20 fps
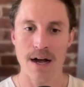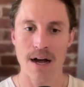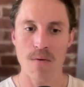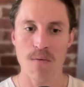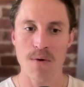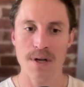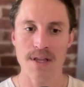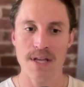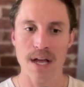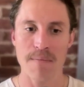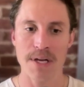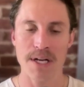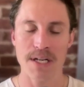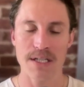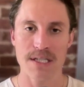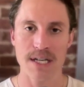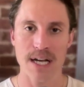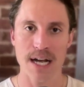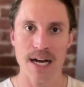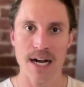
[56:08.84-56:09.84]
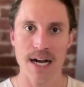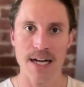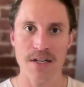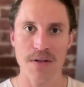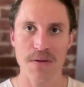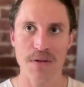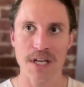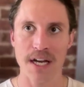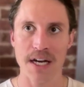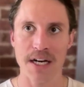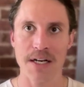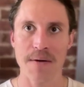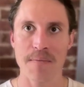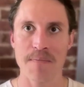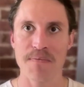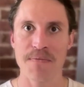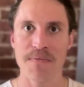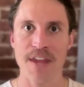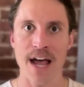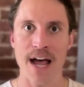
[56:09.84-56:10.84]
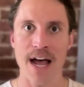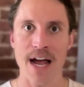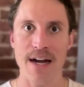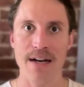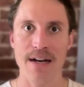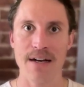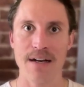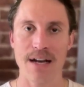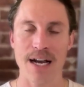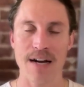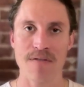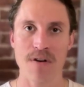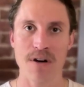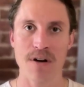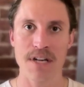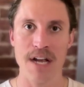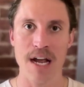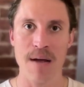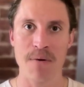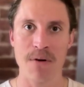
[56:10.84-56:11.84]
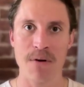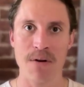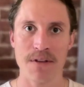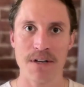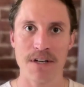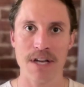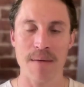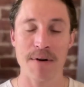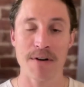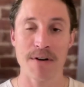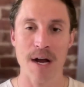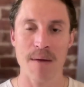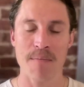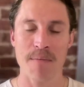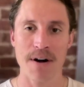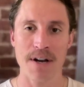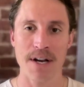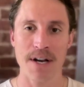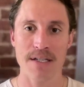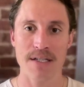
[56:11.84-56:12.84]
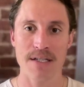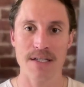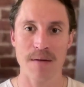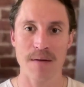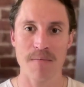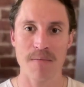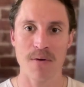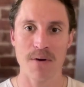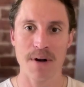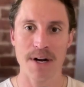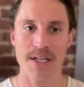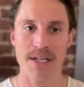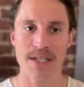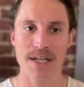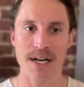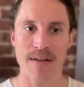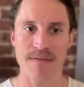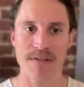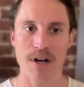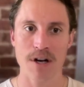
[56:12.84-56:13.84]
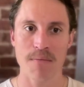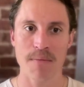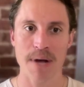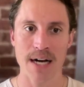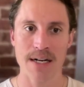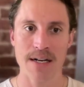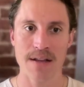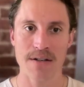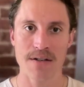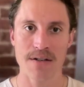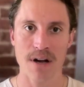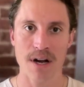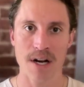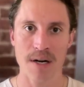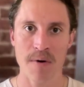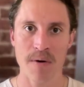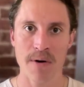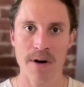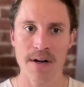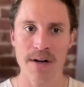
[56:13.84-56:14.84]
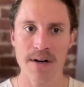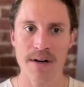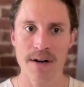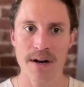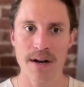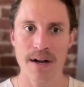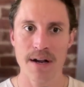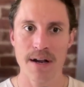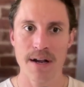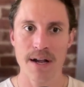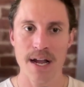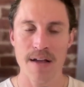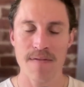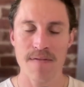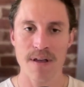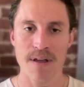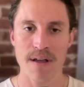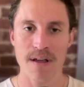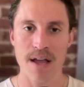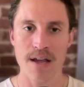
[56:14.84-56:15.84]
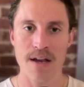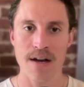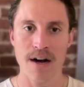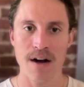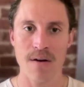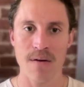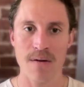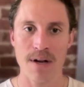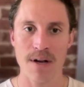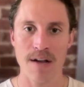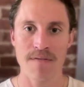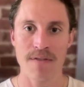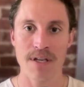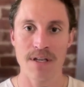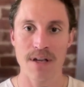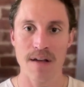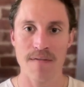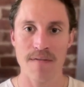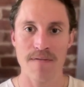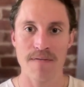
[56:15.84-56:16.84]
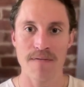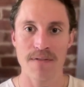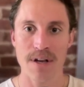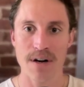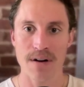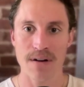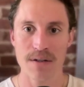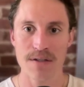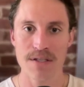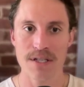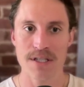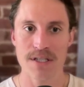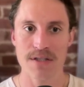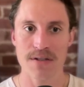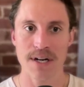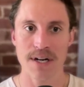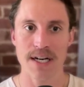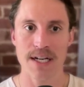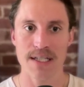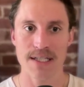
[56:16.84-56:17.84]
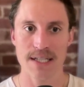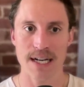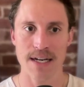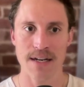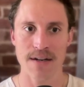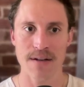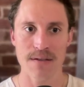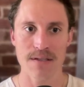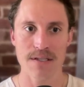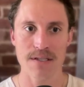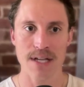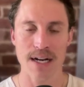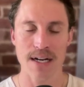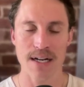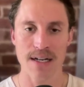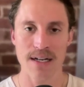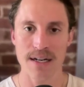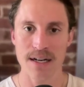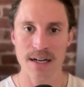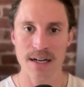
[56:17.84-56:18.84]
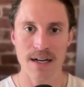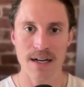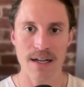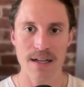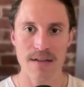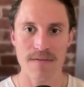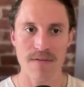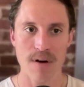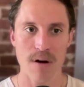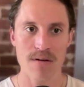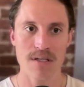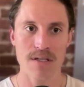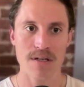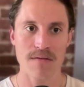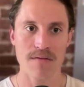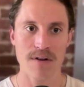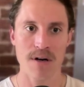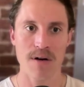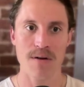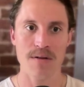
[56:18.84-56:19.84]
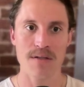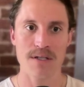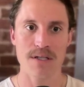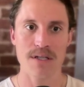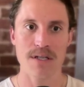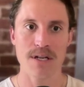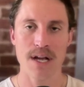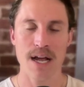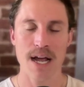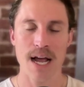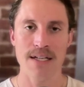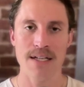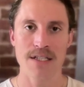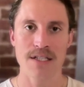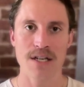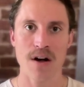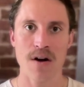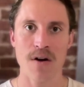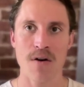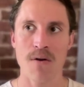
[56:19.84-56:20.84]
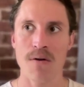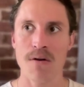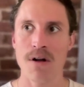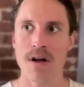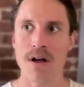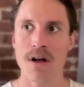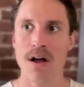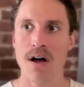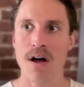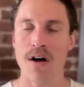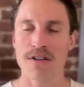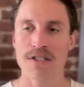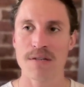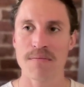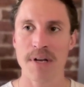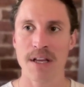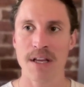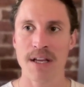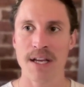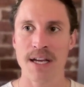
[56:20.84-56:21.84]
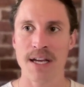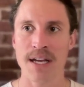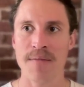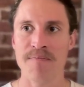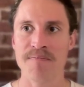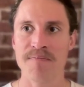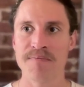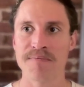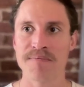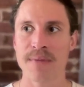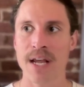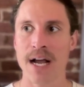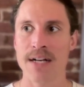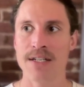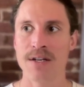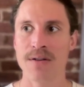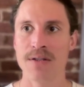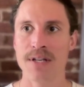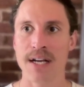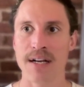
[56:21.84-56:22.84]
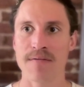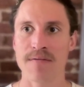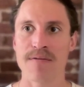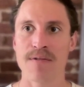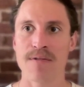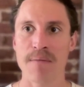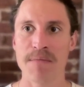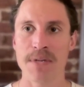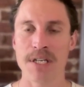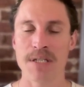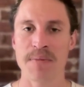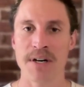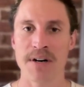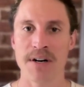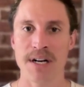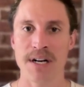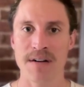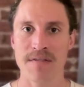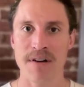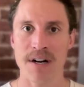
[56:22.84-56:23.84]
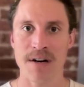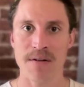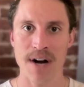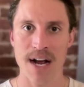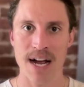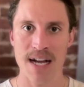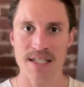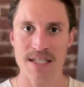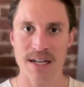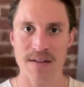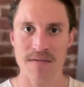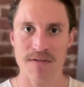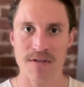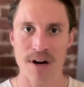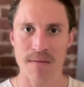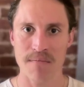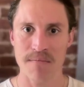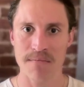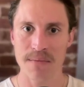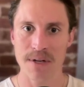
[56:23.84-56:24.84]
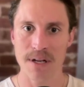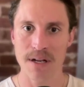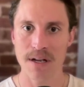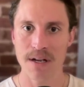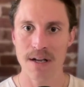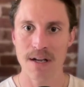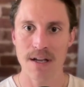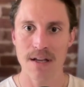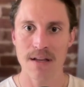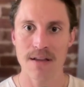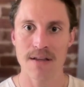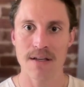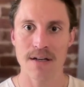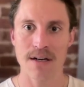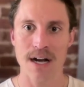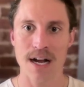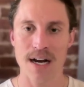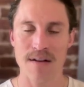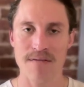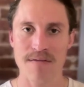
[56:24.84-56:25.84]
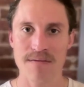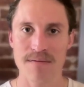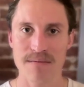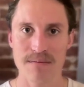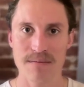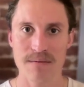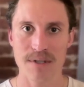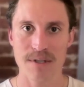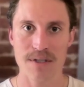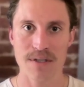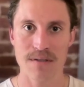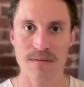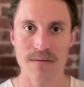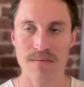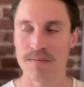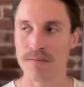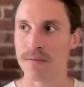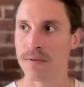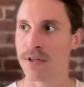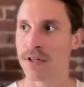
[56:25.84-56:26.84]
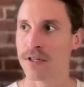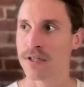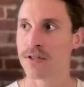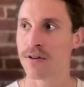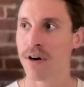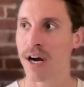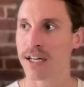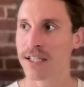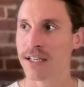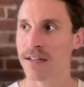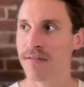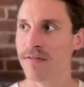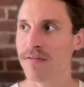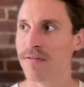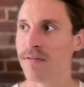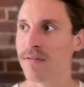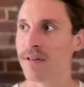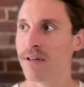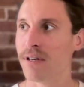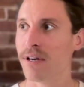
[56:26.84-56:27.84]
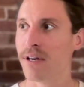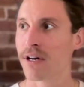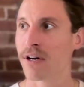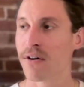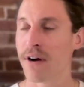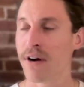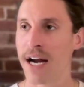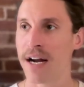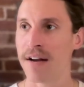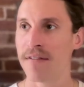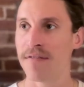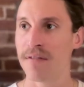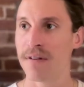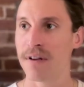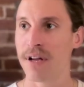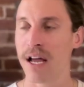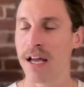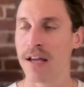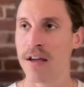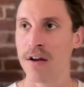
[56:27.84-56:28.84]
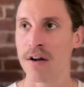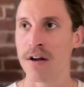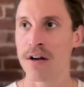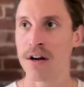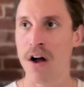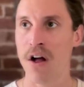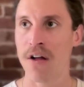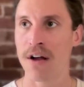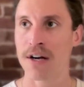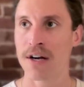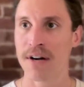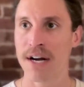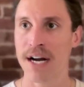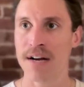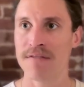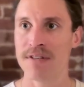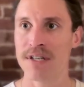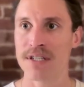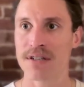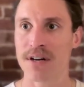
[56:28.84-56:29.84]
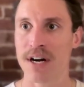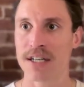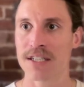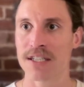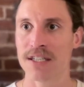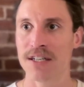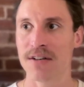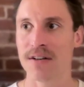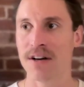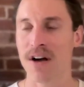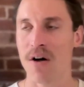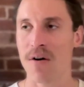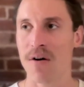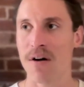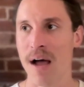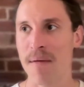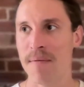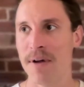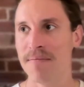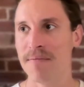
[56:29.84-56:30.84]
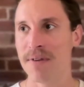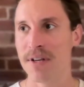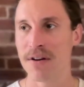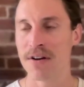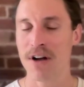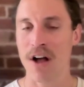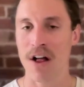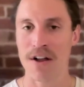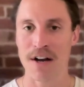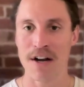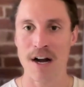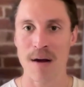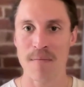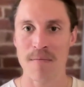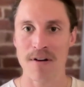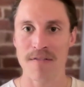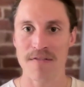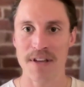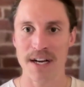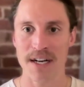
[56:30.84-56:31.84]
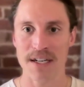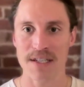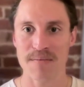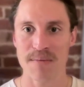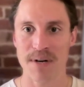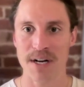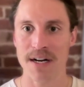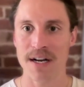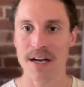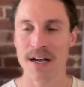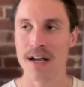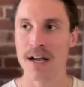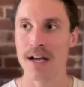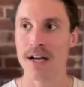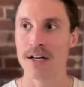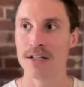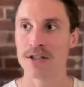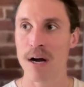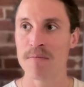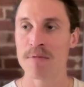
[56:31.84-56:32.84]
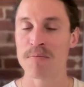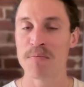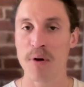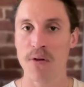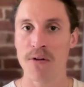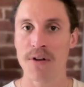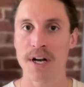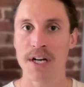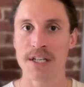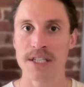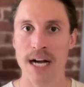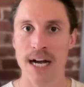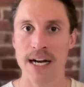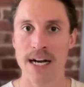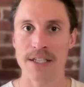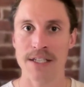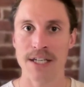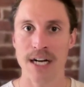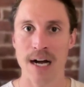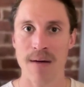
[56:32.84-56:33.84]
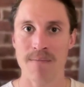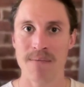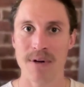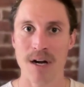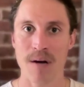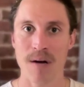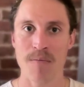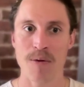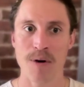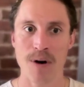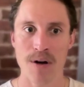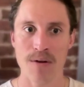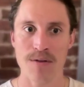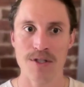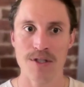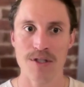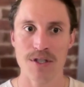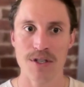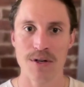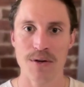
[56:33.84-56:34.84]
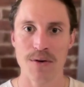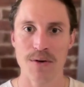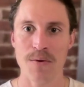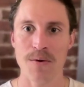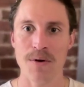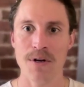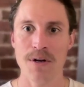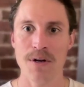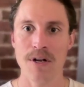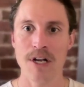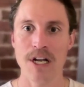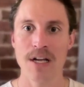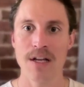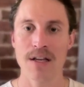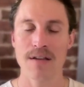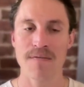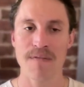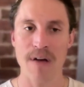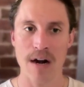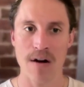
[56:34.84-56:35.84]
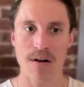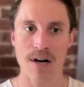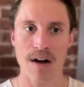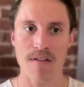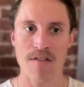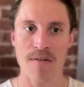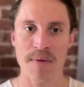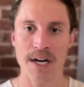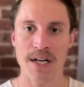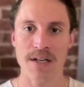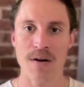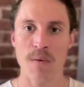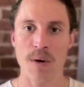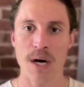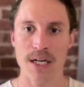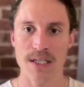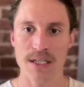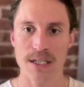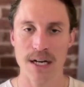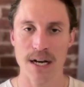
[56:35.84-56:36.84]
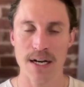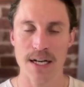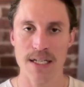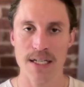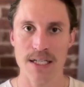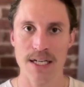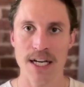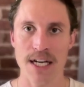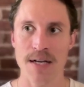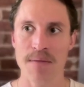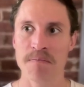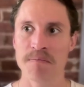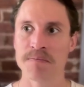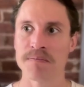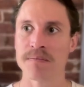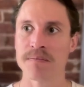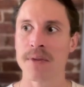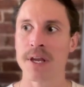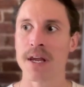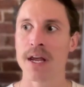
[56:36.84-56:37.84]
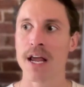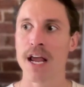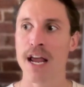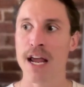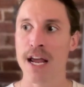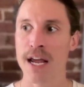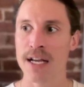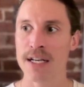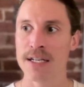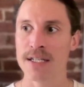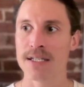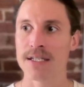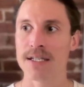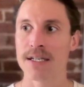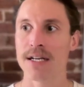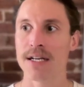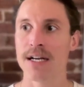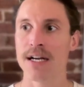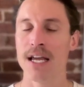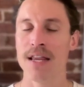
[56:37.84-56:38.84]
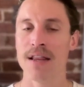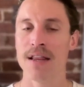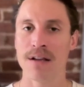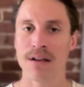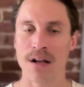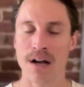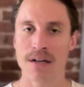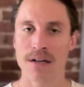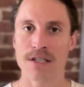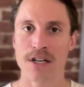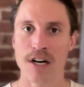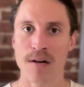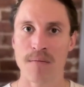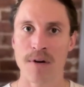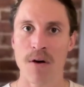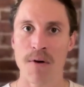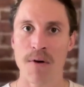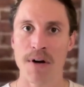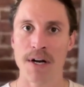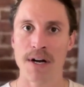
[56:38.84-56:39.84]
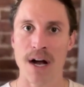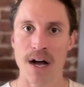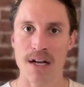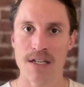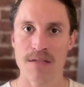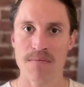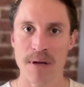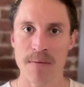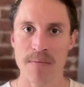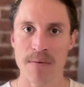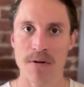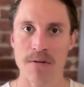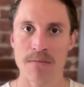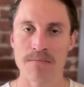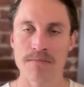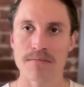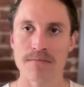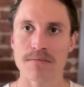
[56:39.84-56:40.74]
with that being said, I do think that, like, for example, the Democrat Party at some point is going to have to go back to the drawing board. If if their losing streak continues, then votes are votes. And so ultimately, I do think from this period of unrest and from the kind of destructive, creative, you can call it creative destruction. You can call it a number of things, but Trump's bull in a China shop approach to the federal government into Washington, D.C. is in the long term going to cause people